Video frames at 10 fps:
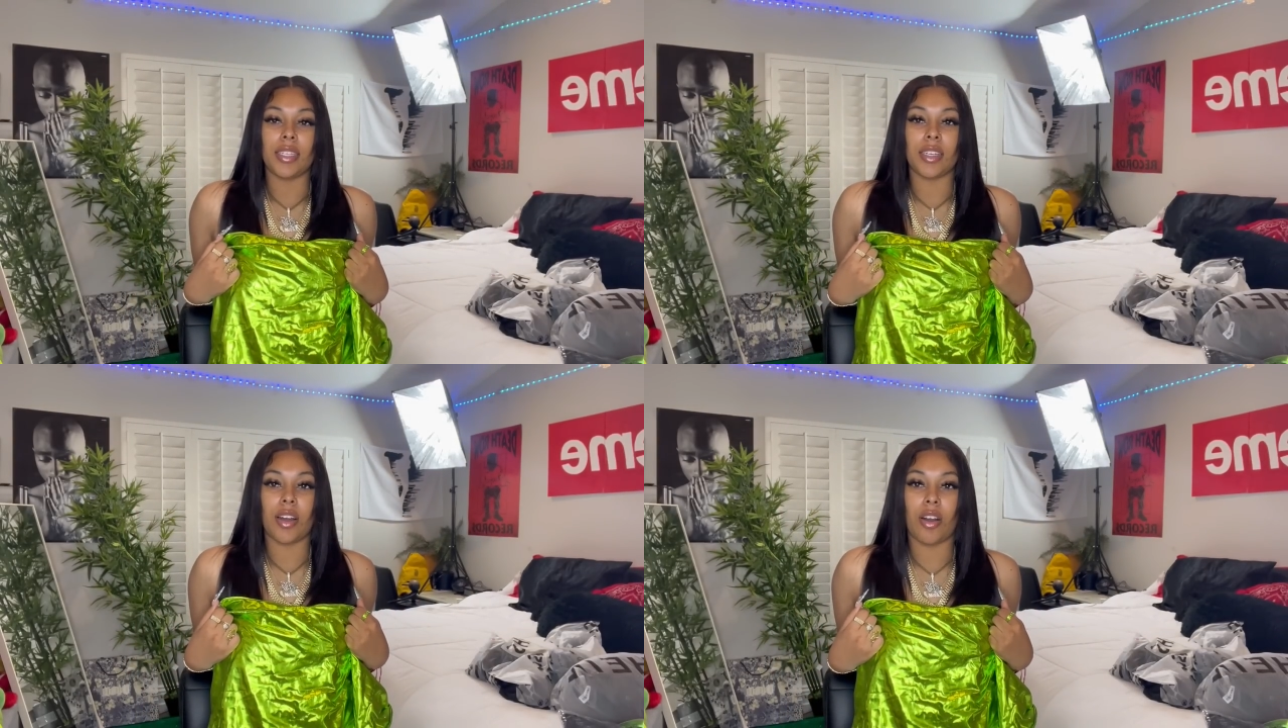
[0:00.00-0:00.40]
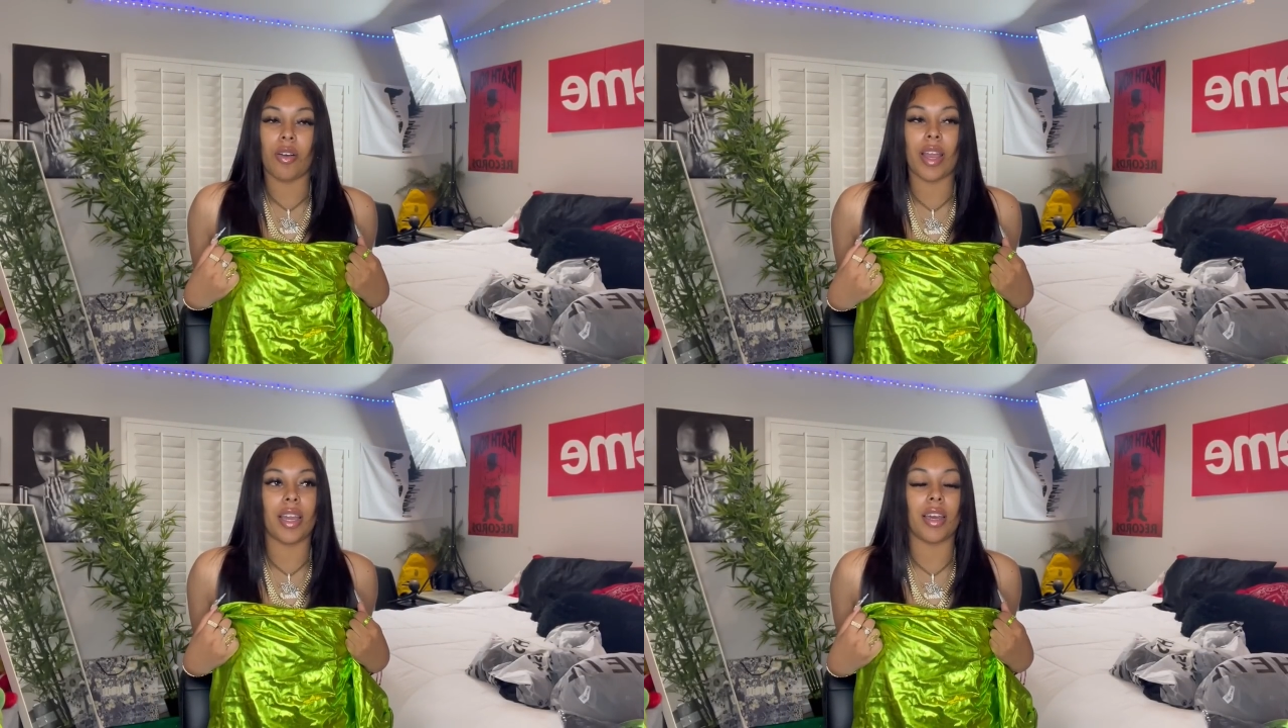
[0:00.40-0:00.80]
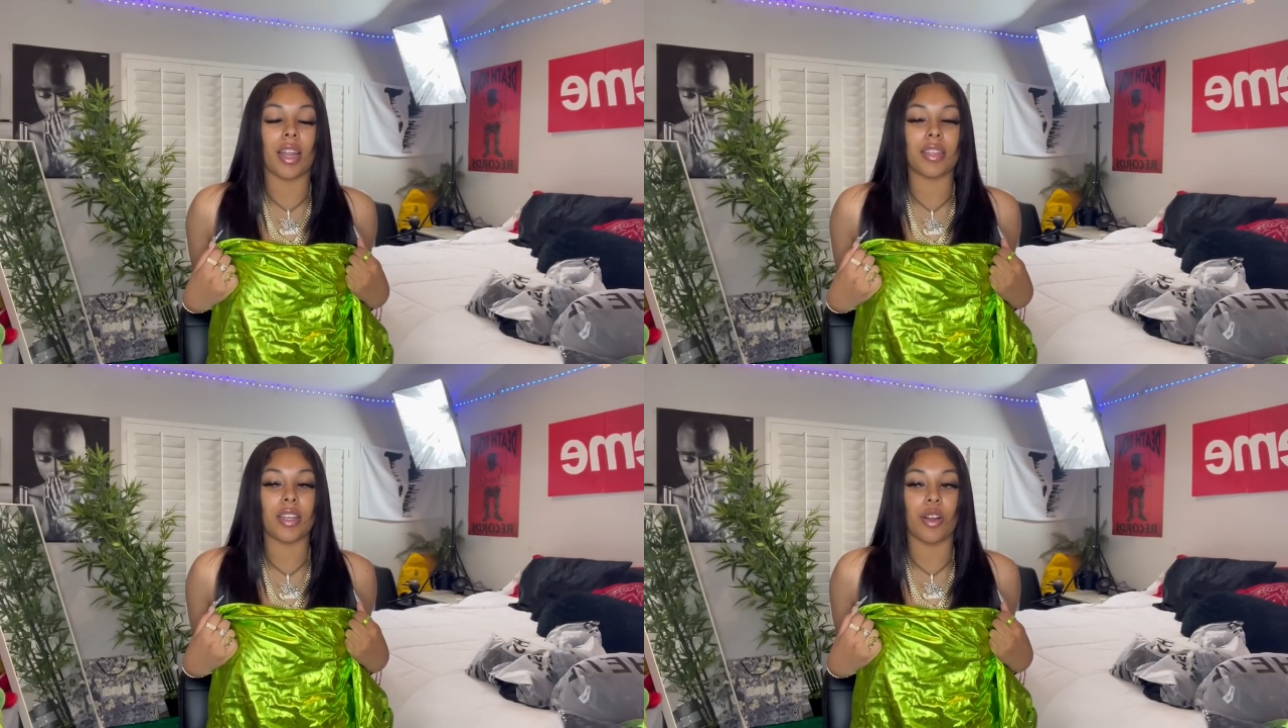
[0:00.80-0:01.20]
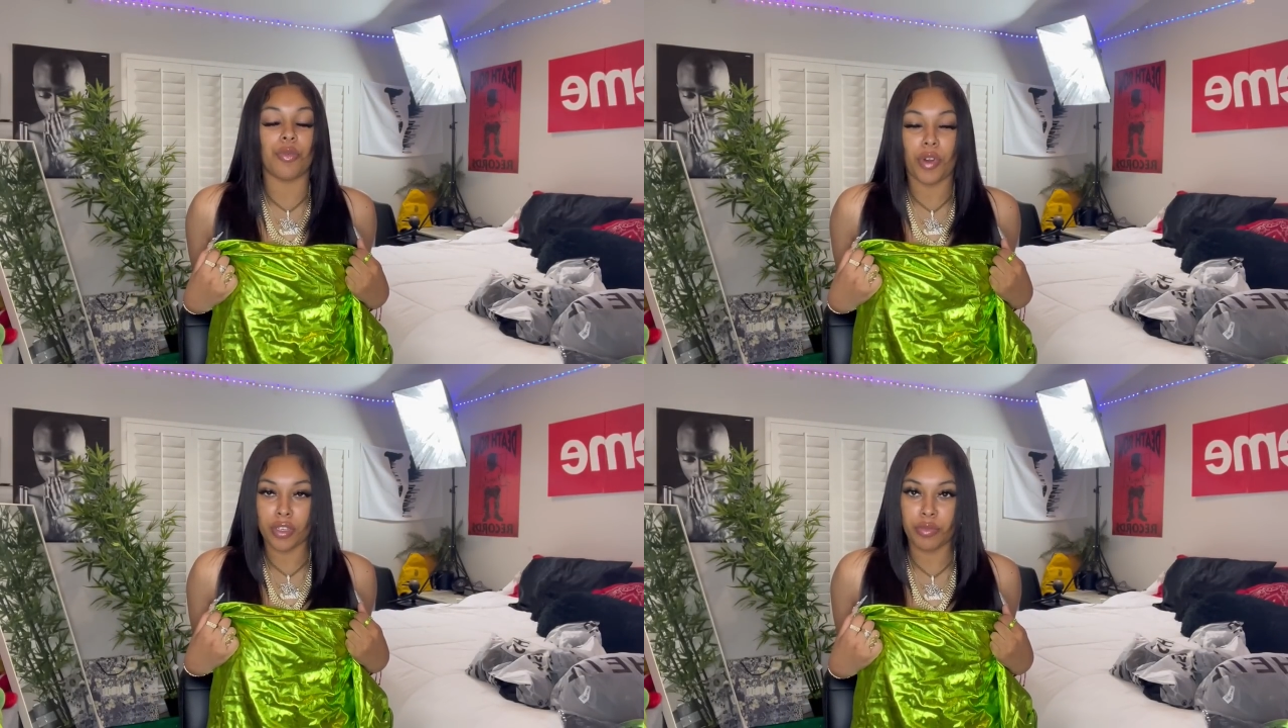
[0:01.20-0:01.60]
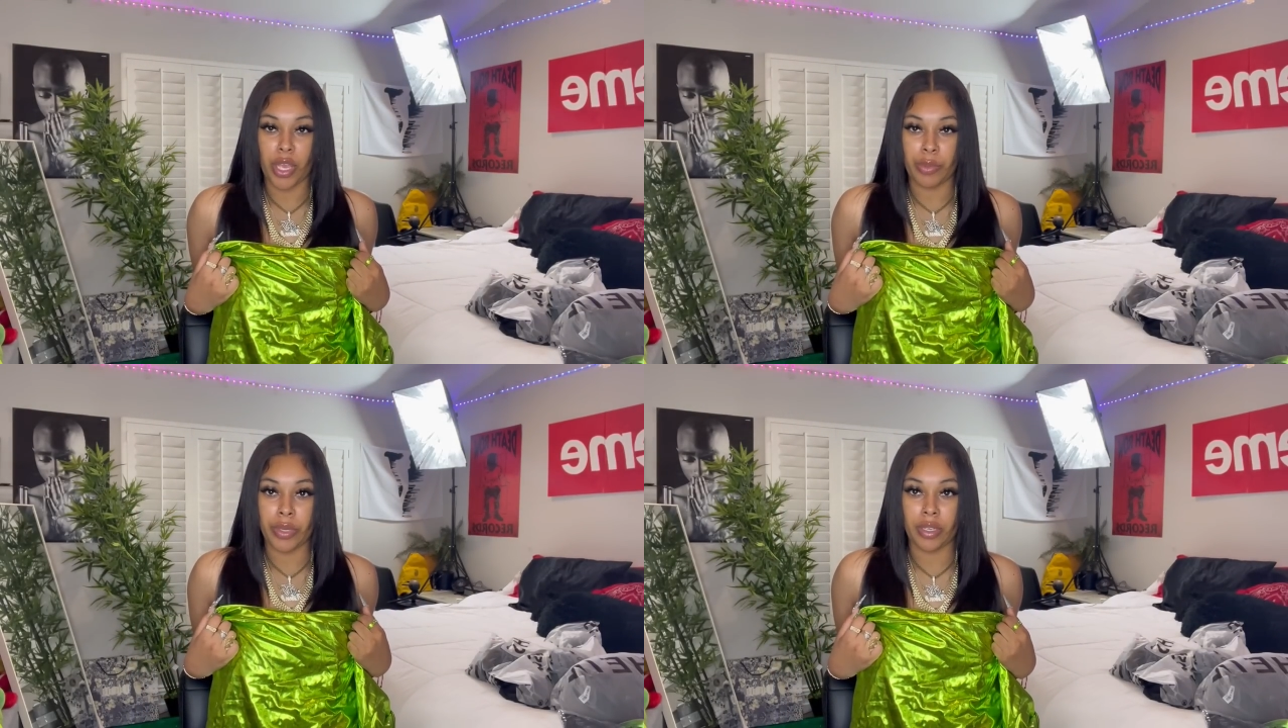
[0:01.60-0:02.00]
Nicole had, I think, her first
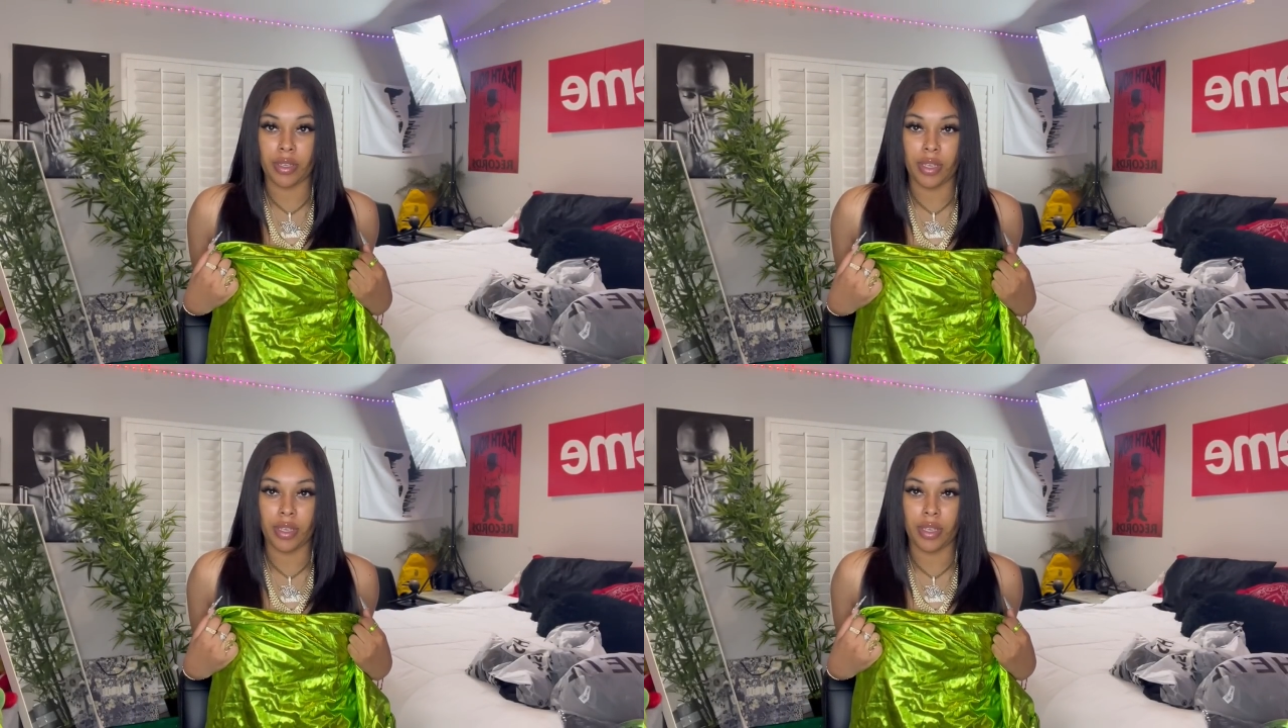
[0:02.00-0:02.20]
baby.